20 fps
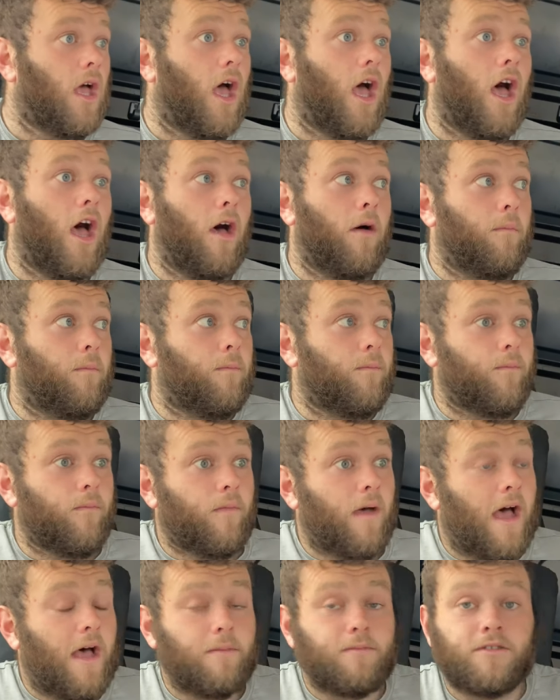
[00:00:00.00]
Um,
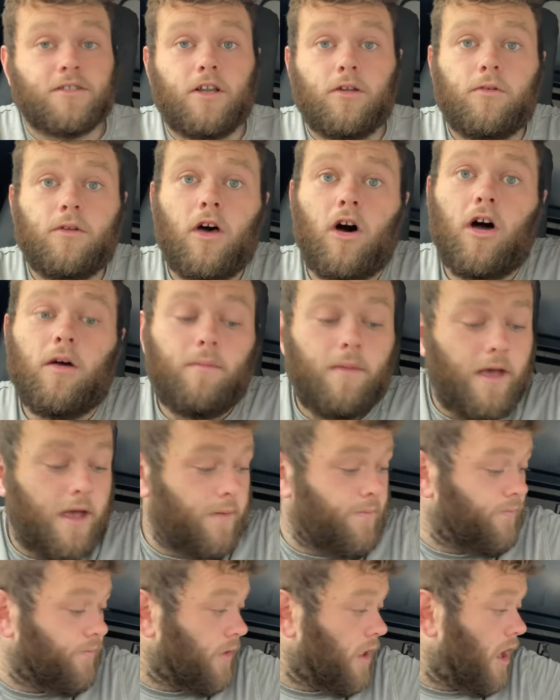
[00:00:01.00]
absolute
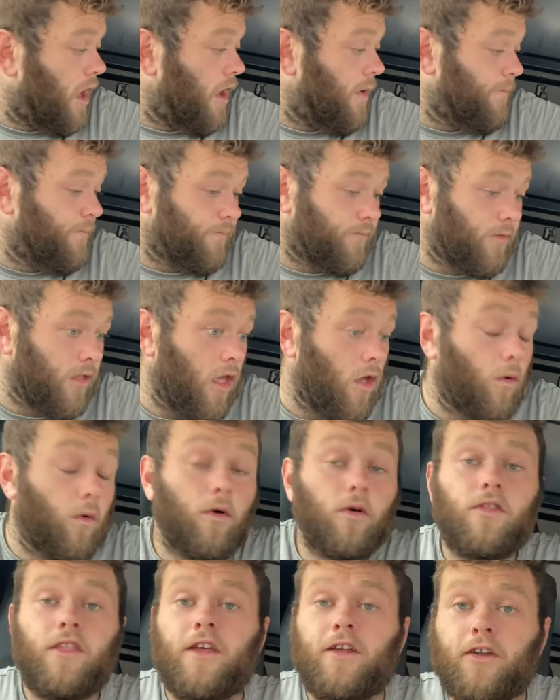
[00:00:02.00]
nightmare. Um,
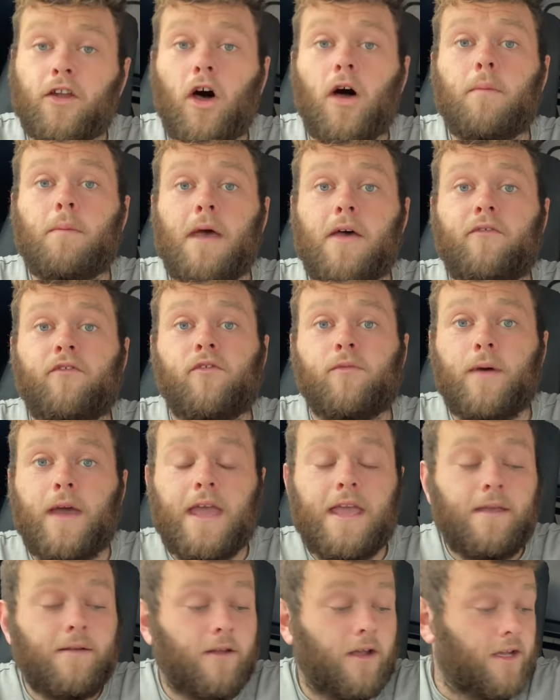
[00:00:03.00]
well, they're a nightmare for
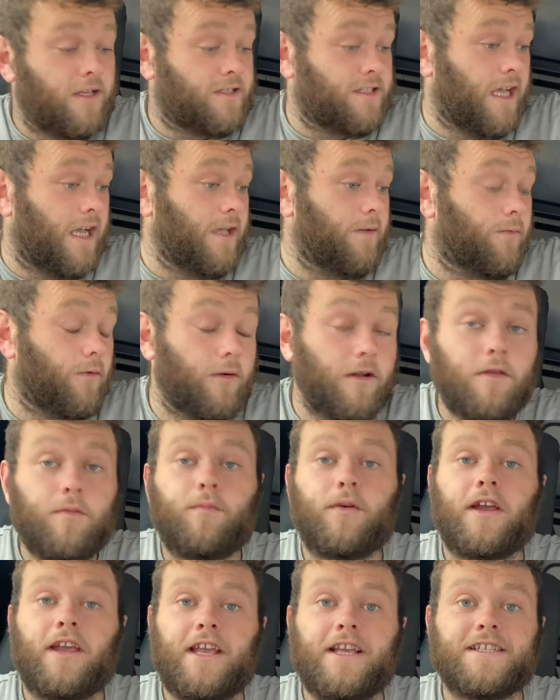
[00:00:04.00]
me. Like I say, probably the
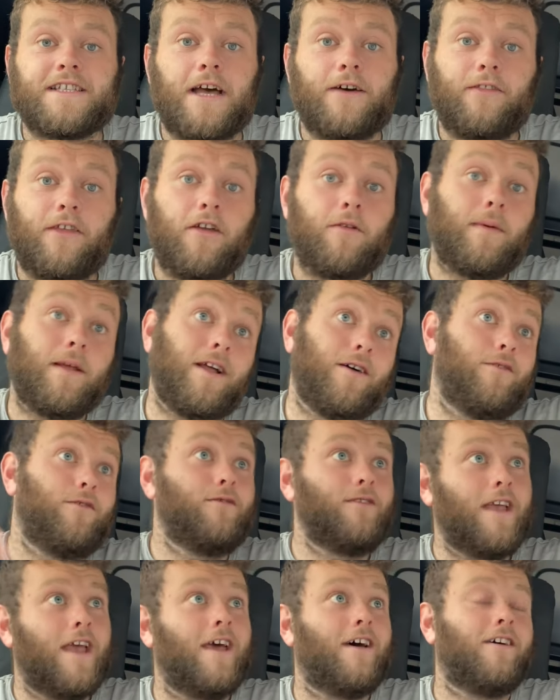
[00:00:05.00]
brickies out there will be like,
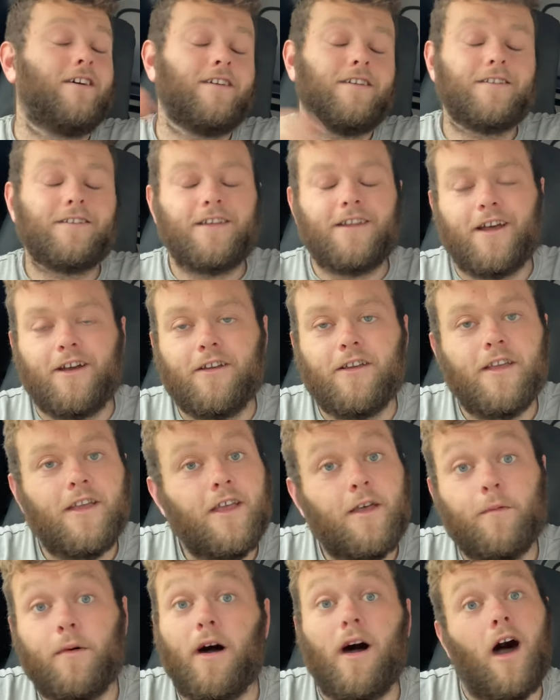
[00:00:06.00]
oh yeah, I can, you know,
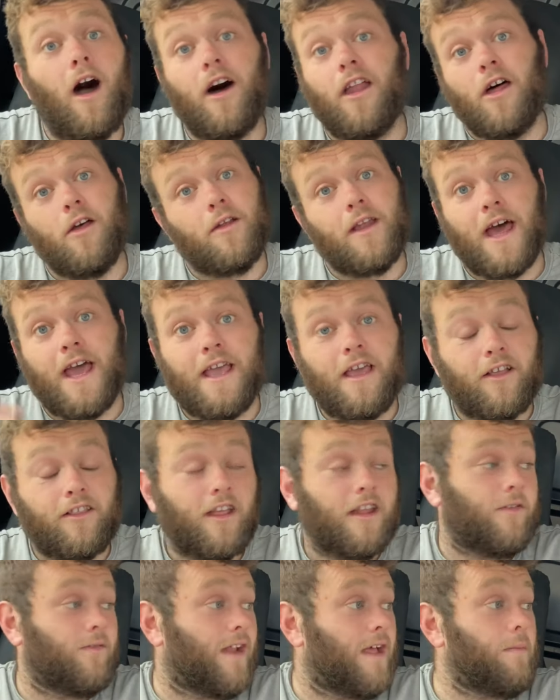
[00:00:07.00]
but I don't lay, I
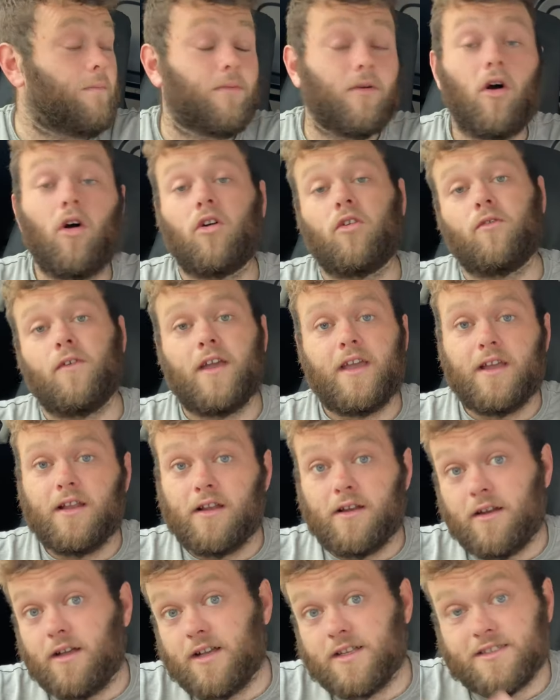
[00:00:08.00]
don't even lay block
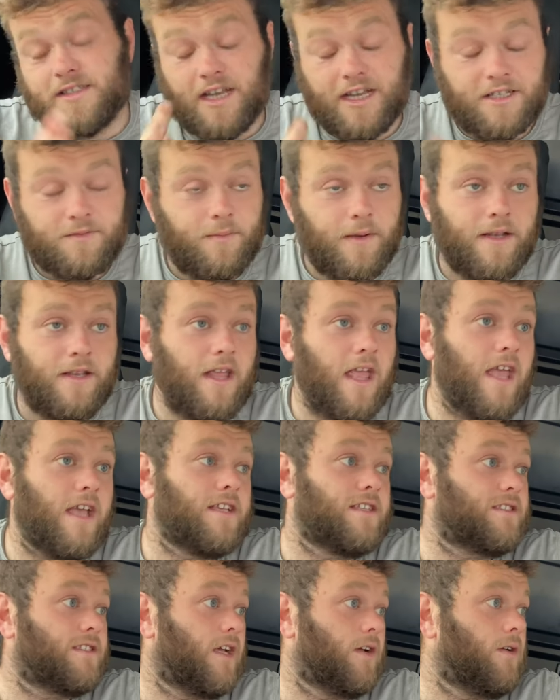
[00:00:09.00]
regular. Like I say, it's been
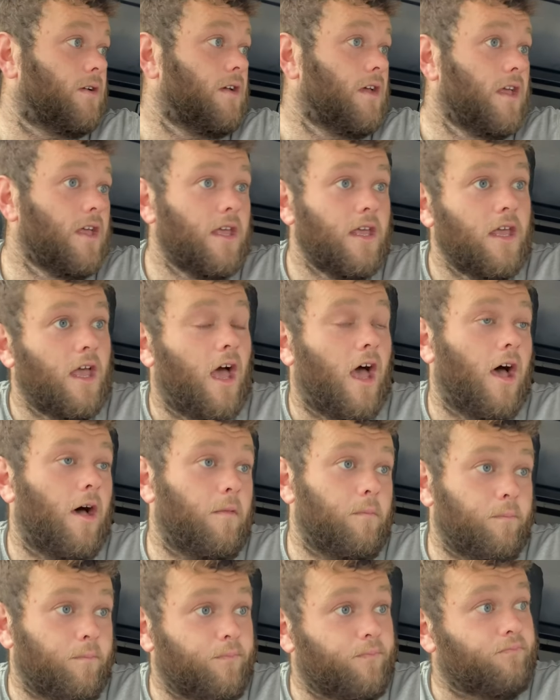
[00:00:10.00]
years. So,
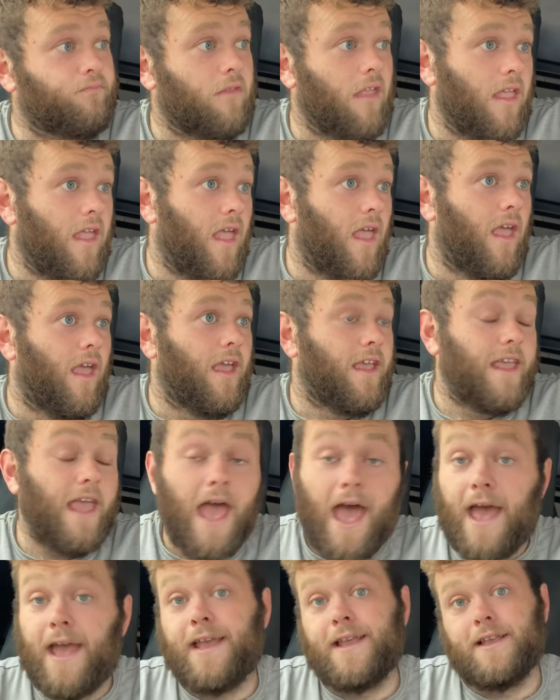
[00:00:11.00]
um,
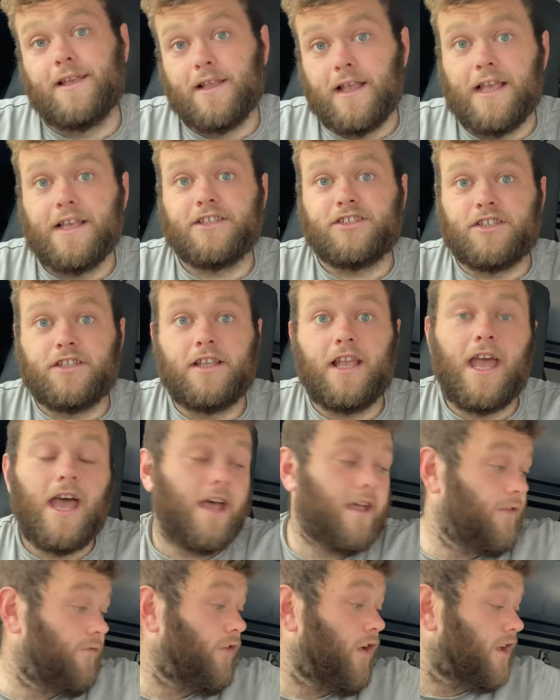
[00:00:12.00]
yeah, it's, yeah,
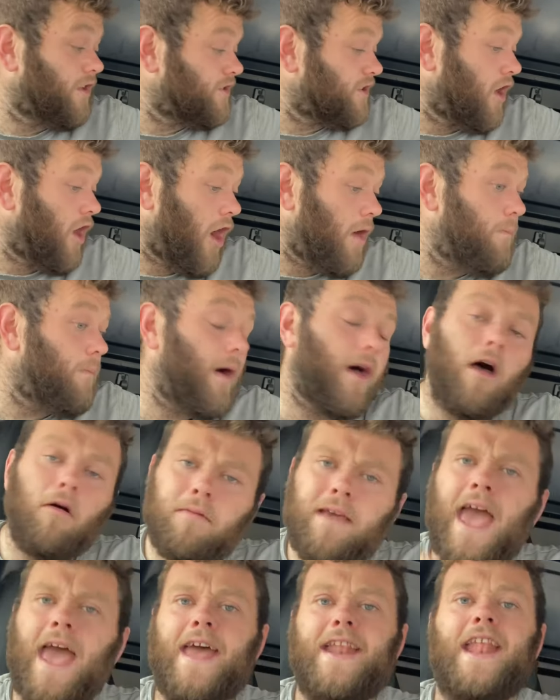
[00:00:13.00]
first time, but I'm
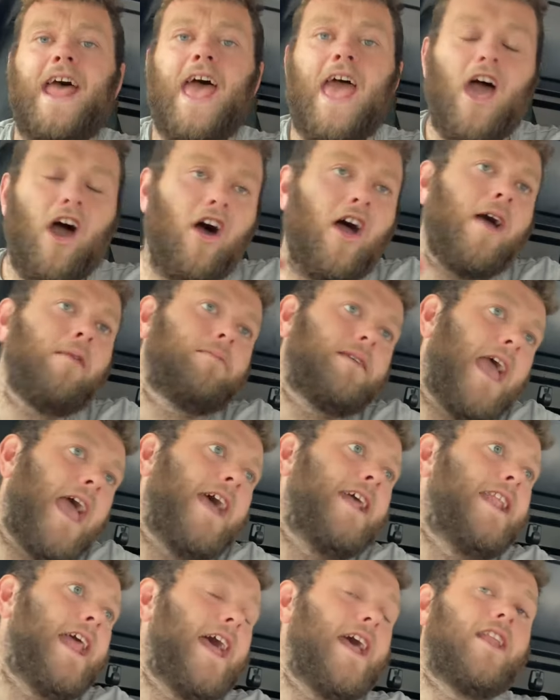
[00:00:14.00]
getting there. I am
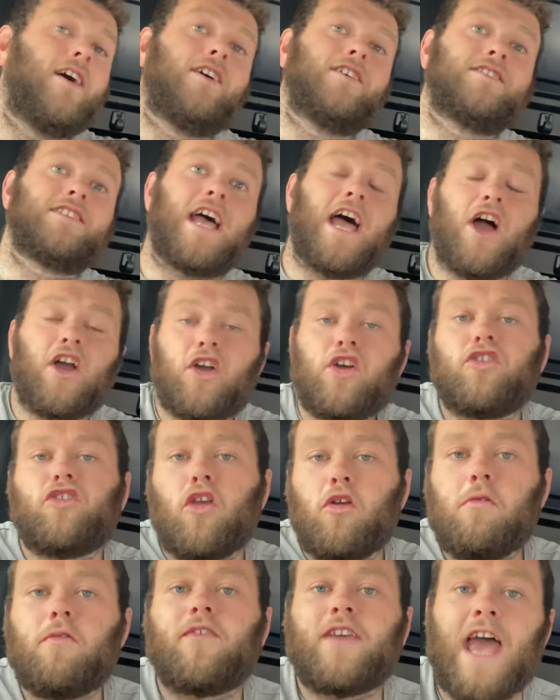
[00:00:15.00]
getting there. Like I say, I could
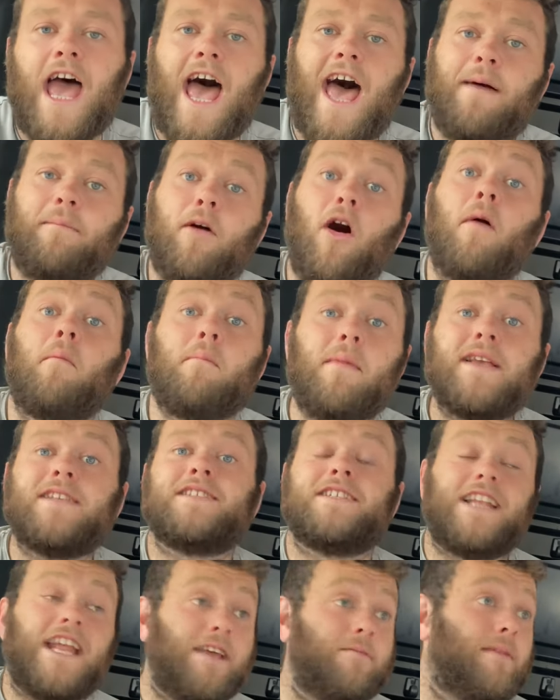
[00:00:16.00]
do with Cam. I'm
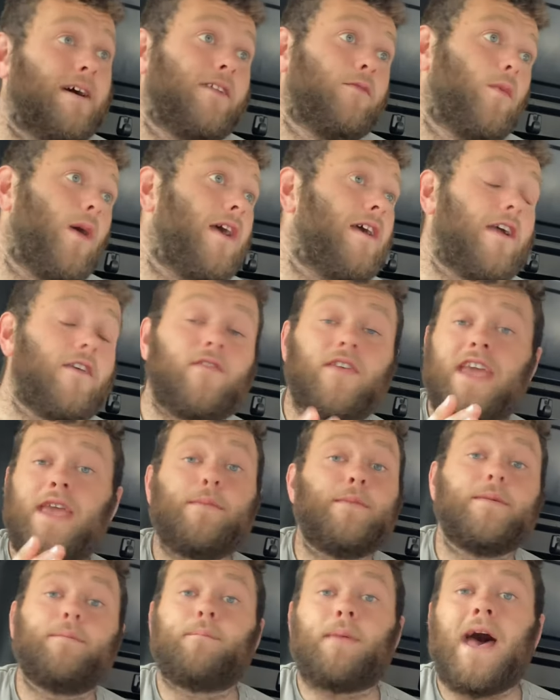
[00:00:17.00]
missing him and wherever
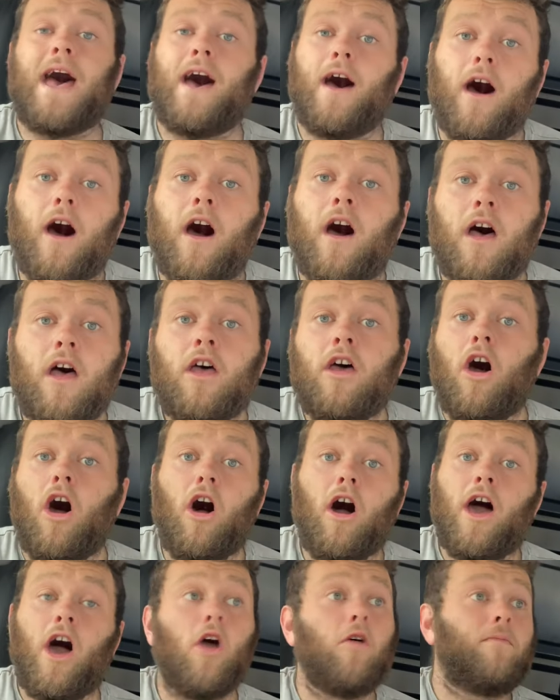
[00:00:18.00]
him and Pat are,
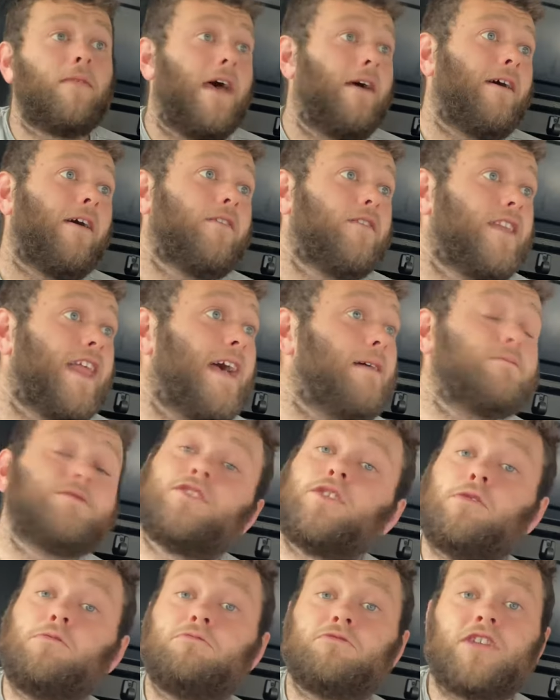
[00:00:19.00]
I hope they're having an
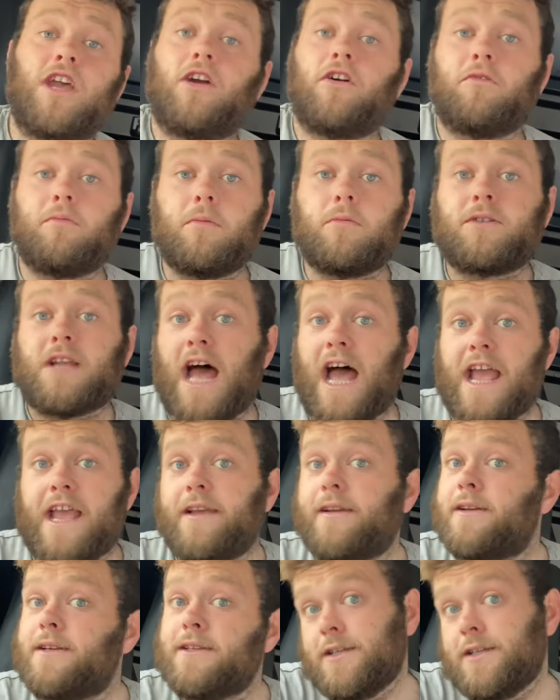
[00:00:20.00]
absolute terrible day.
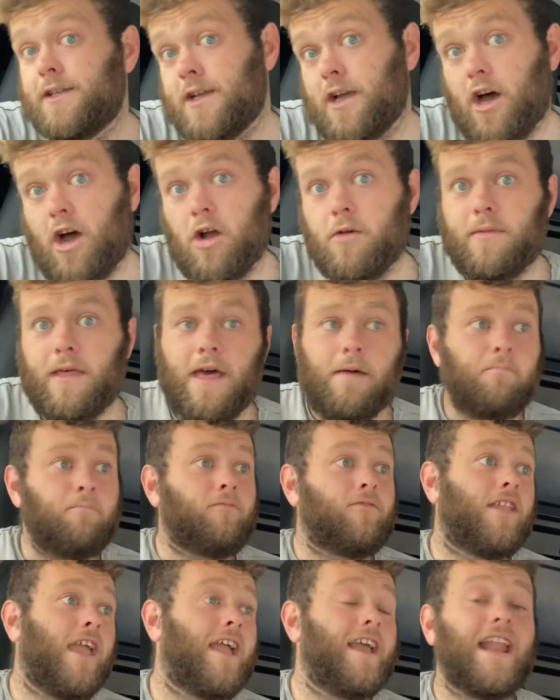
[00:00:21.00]
I hope they're
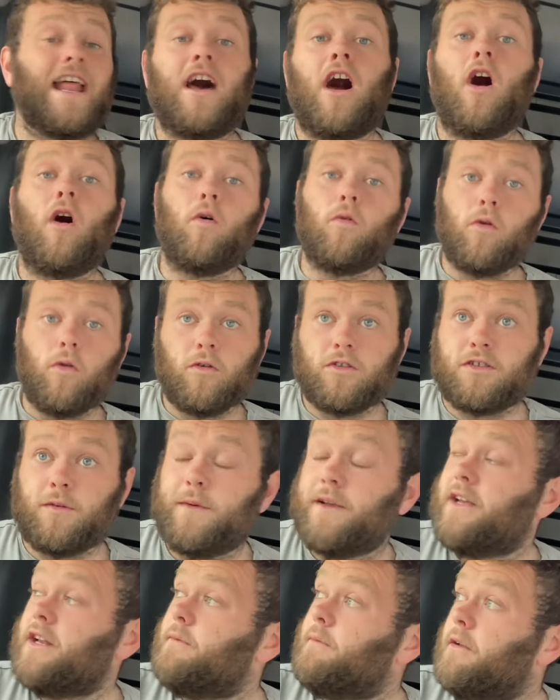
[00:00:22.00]
digging a hole or
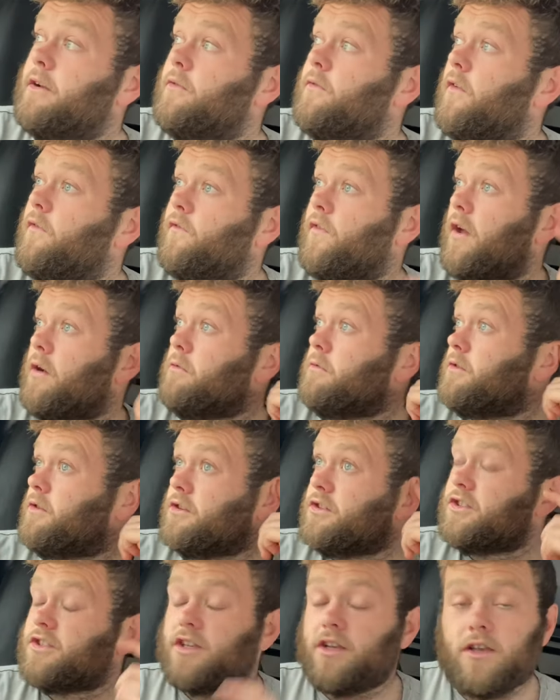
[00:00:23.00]
something in the middle of a field
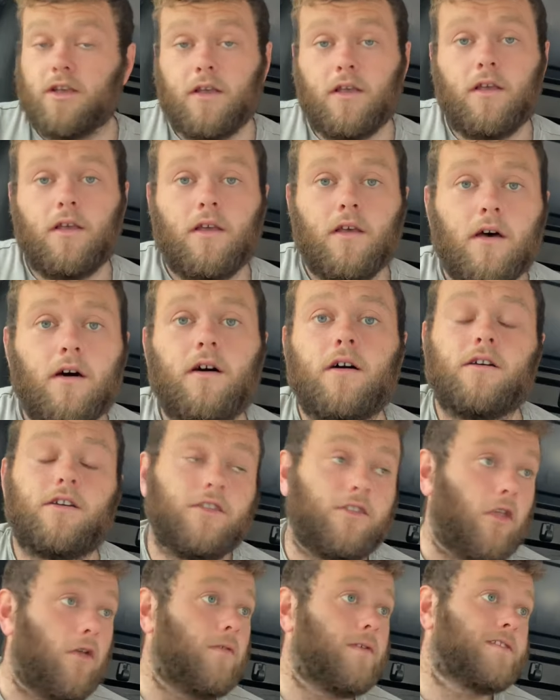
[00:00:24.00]
because oh, I
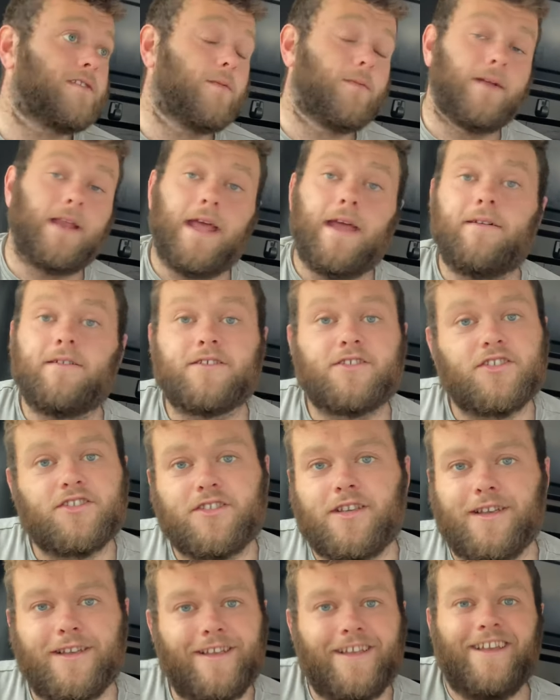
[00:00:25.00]
could do with someone here. It's
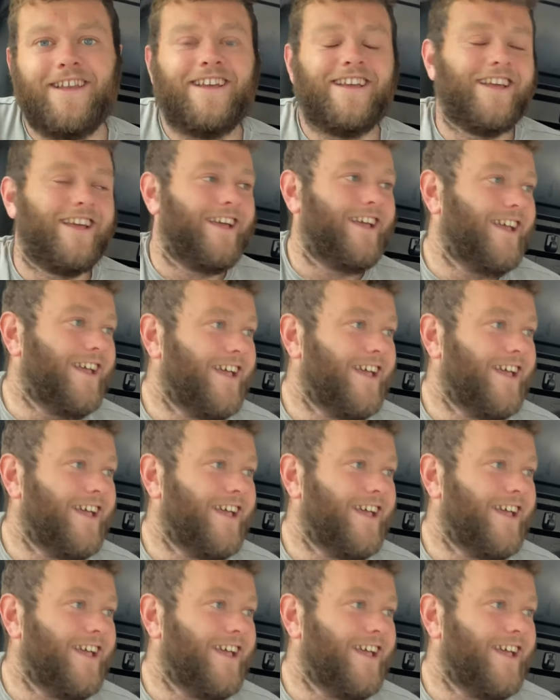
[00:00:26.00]
just the